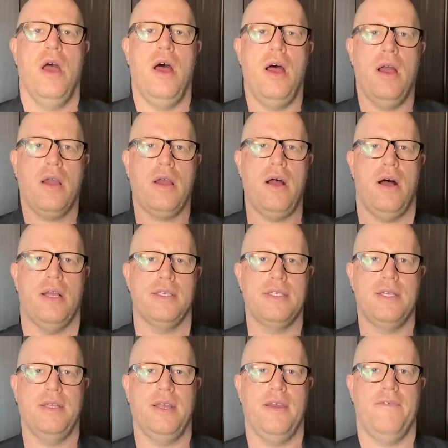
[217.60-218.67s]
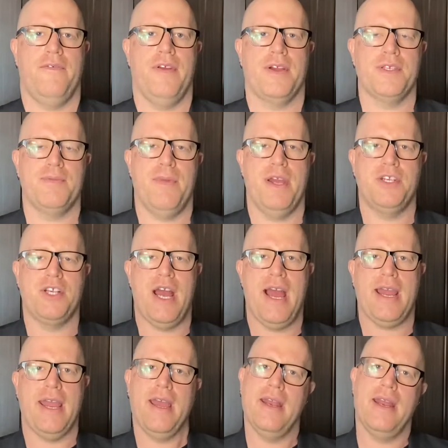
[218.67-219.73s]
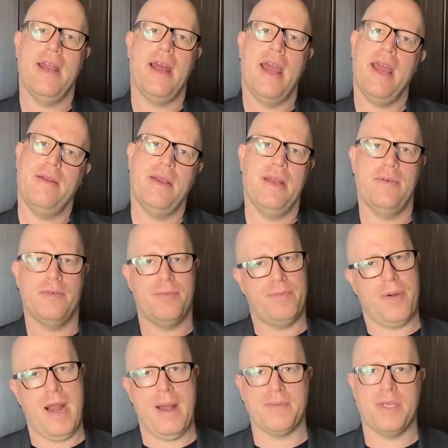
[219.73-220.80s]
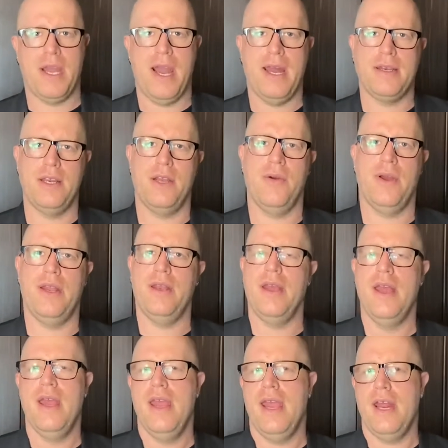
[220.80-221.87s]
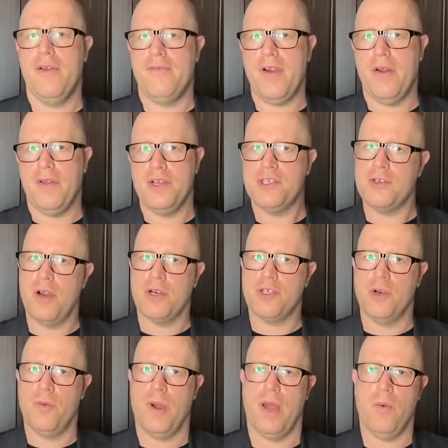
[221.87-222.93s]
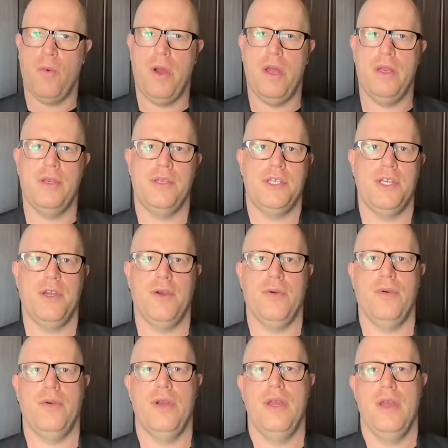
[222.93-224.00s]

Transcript: constantly fix my jacket, and perhaps I had to do it in a fairly structured way. 1, 2.